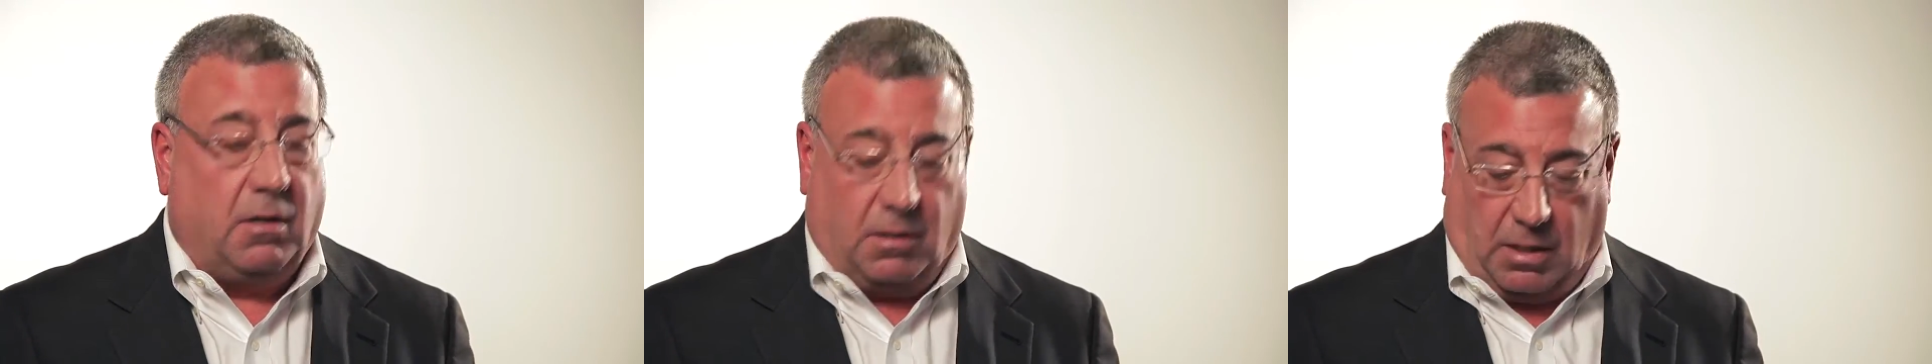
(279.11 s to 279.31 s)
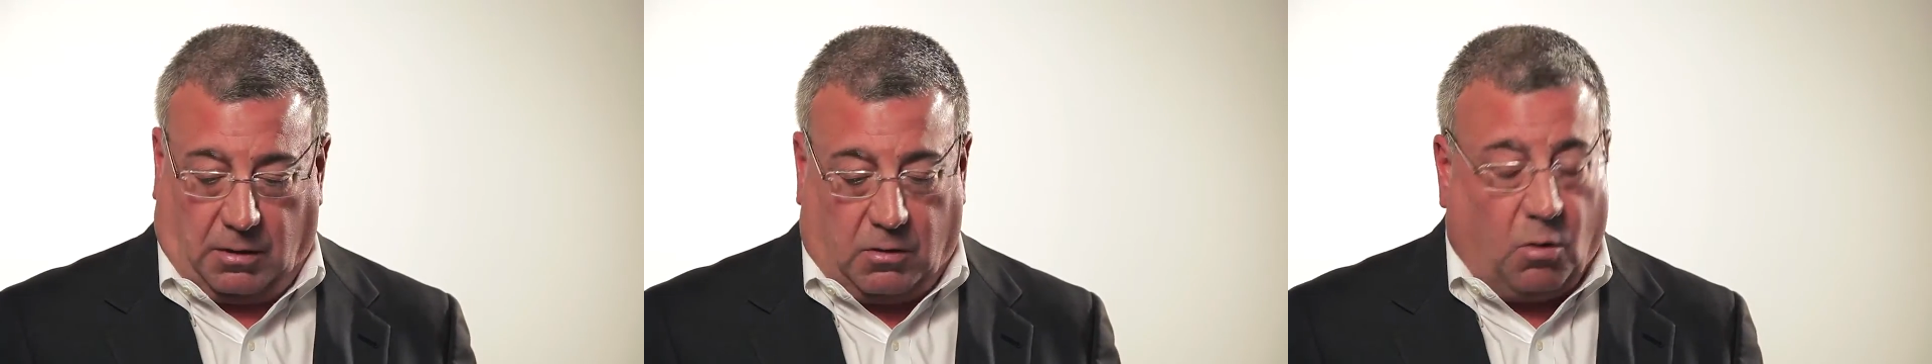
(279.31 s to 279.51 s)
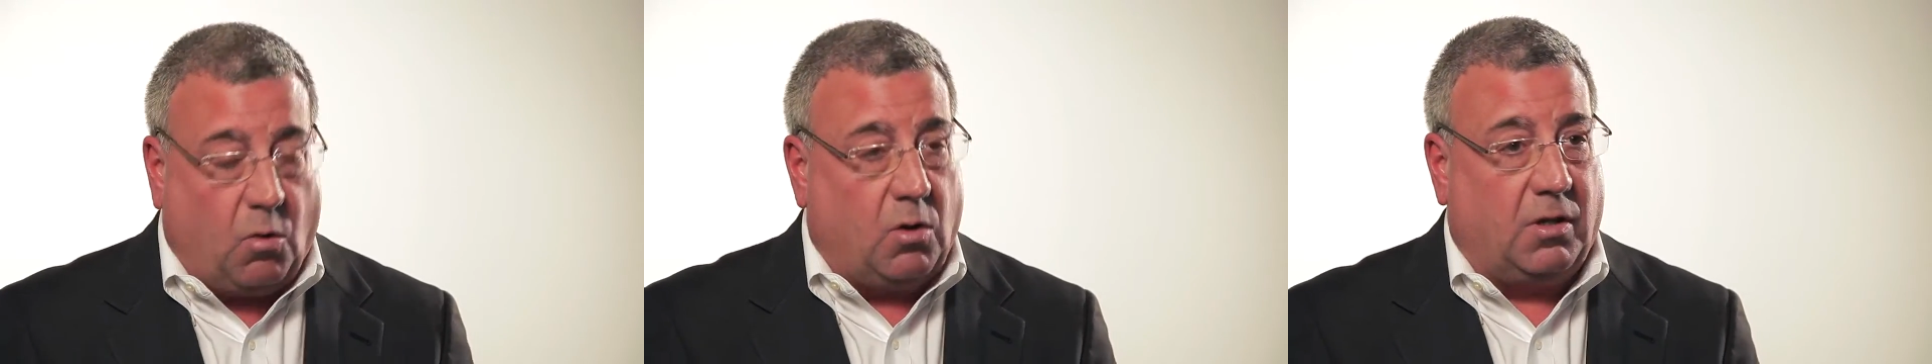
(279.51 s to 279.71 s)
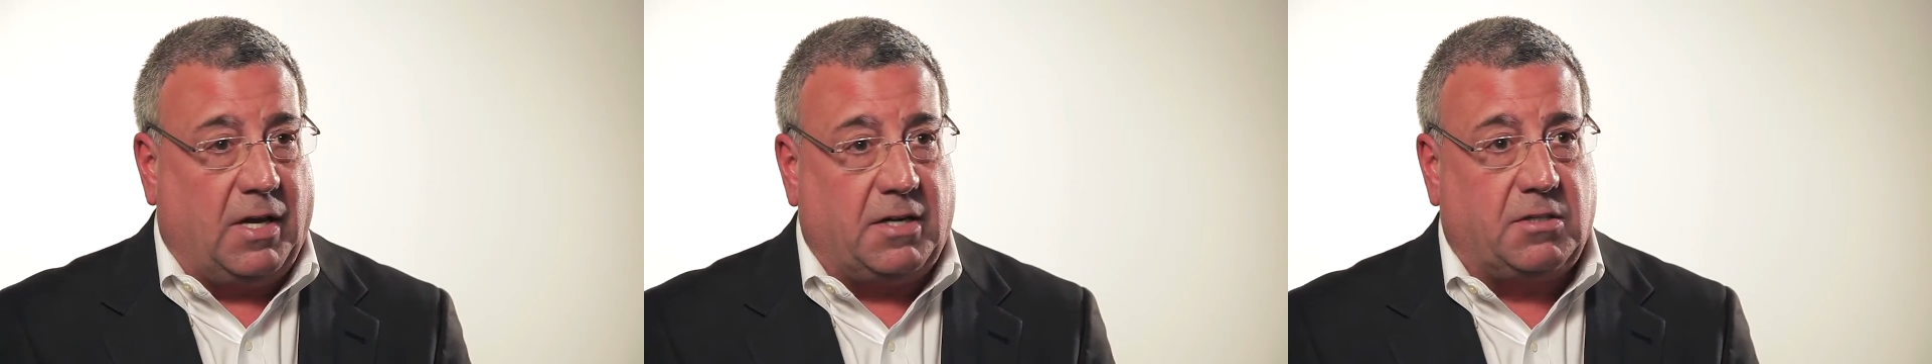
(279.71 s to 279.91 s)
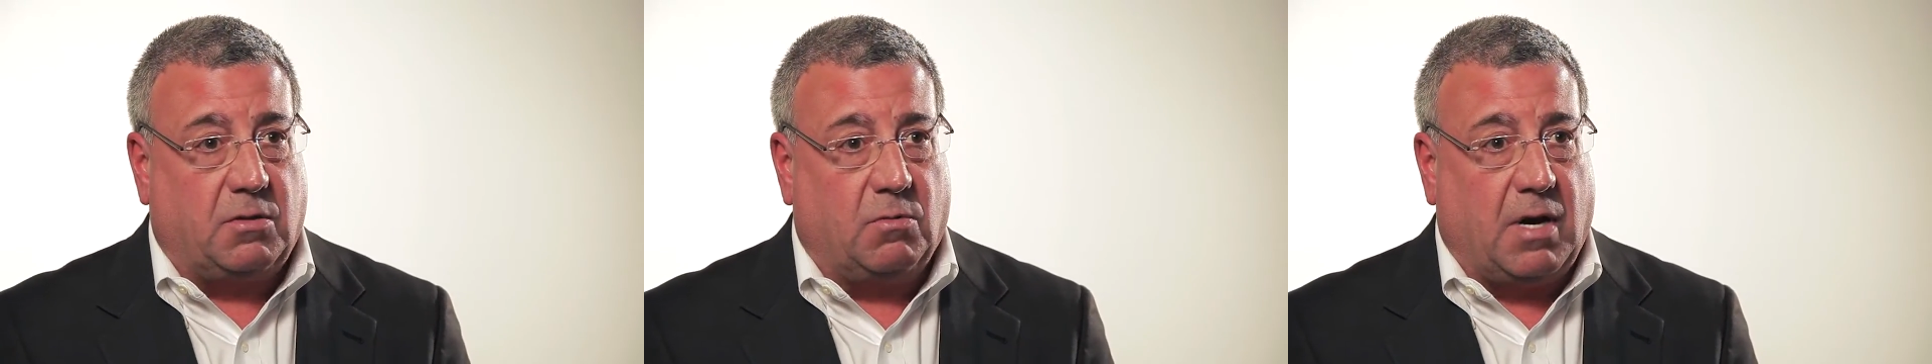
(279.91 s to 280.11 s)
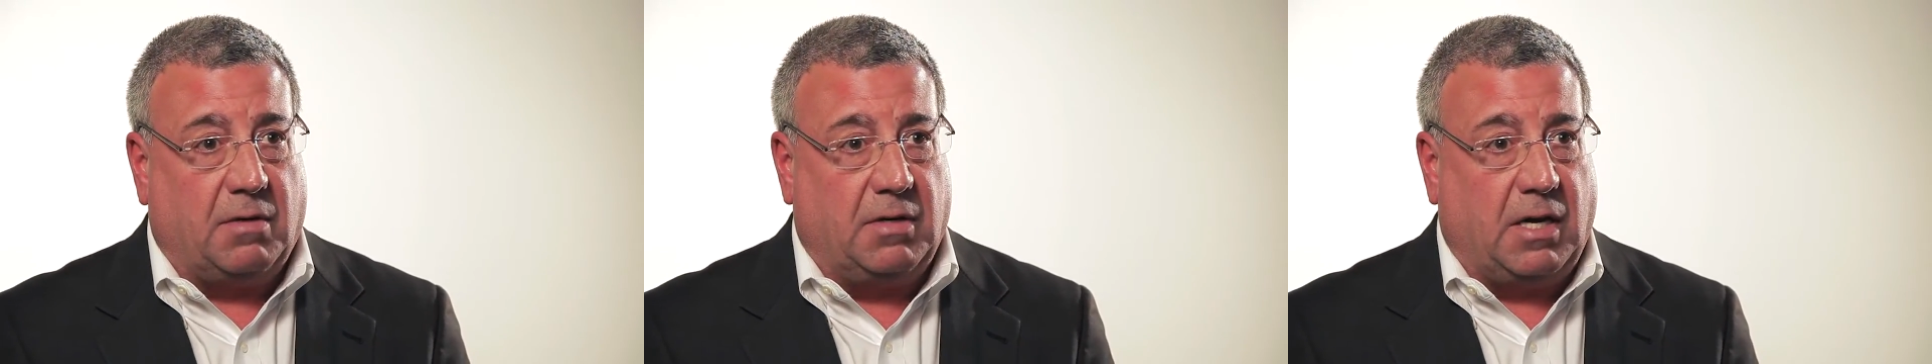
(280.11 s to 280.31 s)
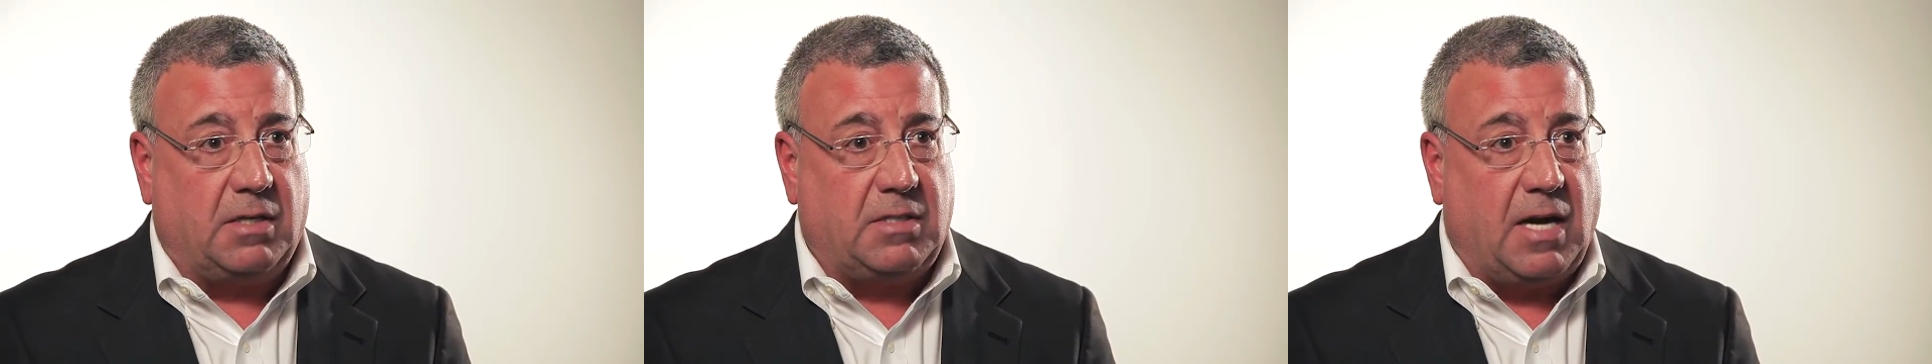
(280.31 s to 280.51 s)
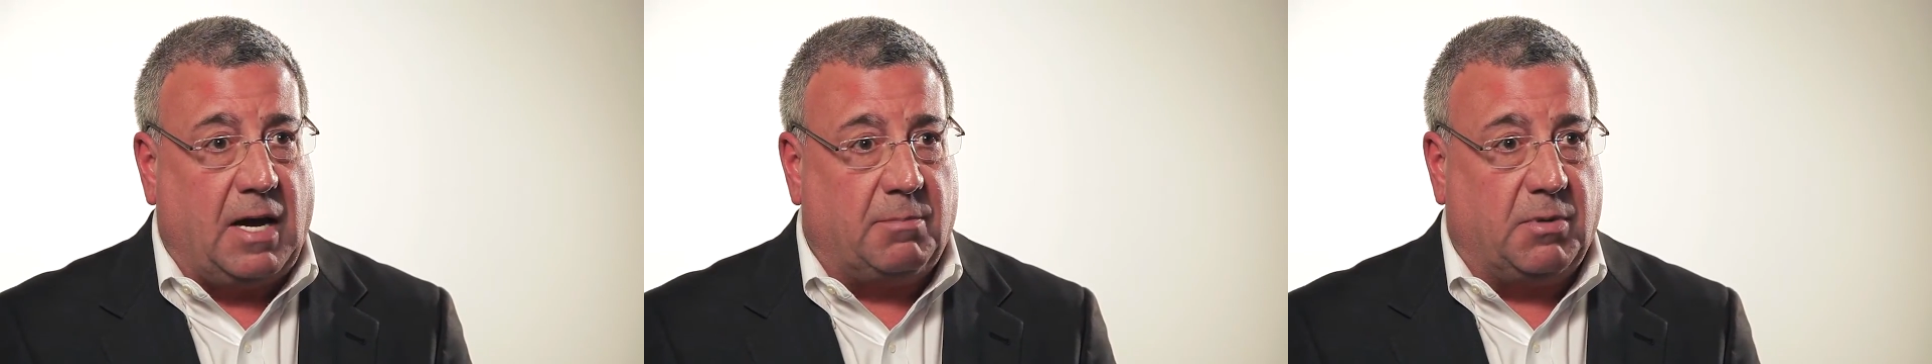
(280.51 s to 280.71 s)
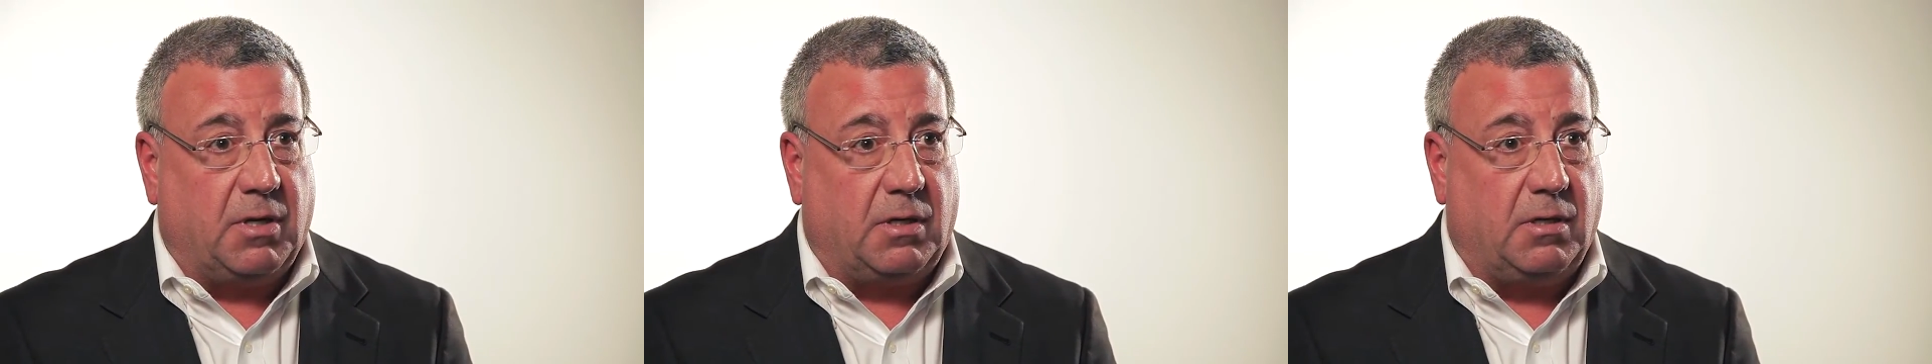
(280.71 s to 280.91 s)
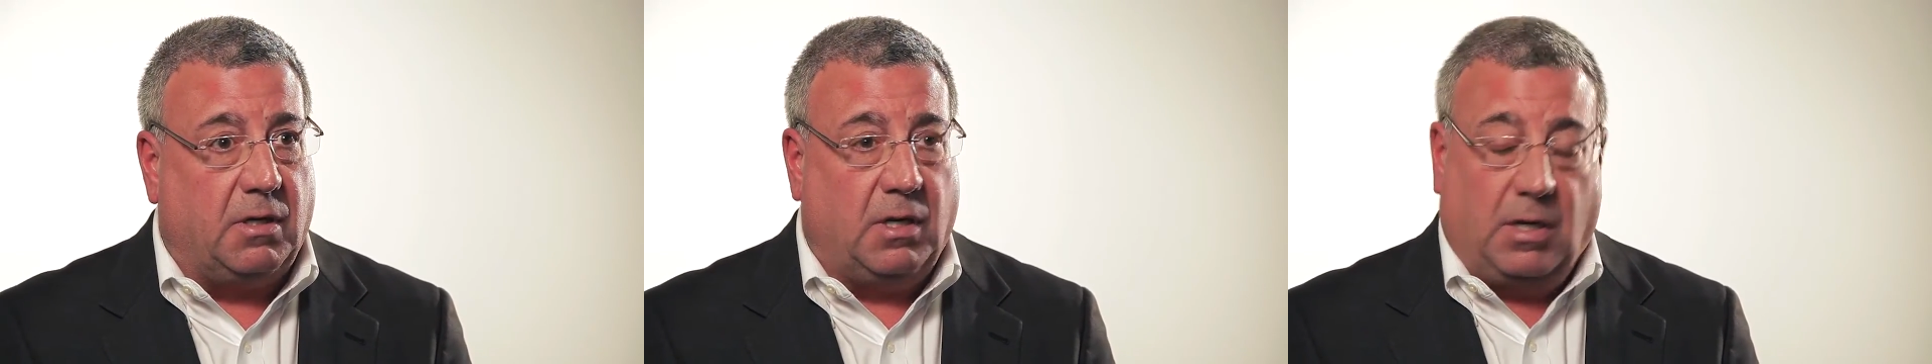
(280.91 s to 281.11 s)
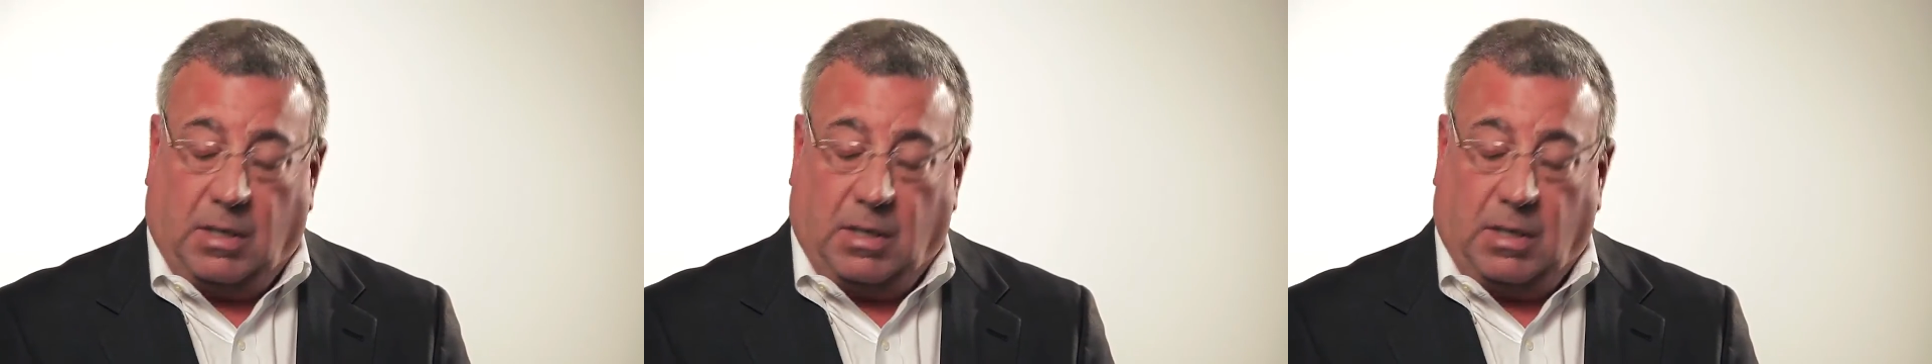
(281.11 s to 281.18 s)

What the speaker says: and coalesce around that topic,